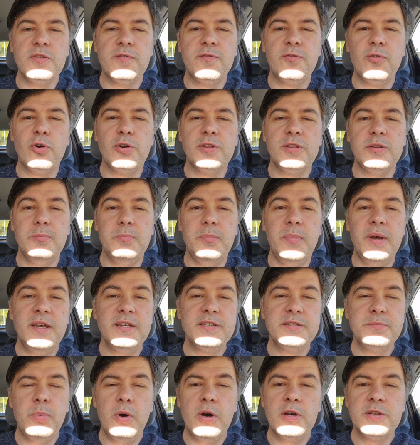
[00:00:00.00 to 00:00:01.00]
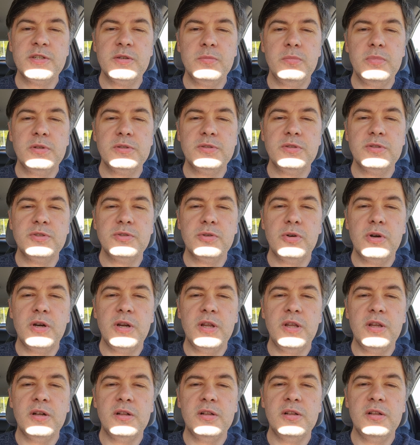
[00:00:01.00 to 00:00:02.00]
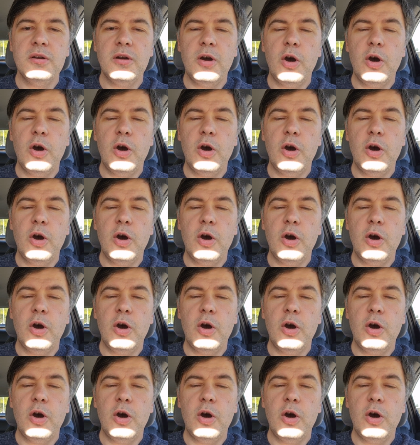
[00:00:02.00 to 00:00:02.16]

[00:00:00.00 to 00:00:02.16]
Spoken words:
for the best possible tutorial,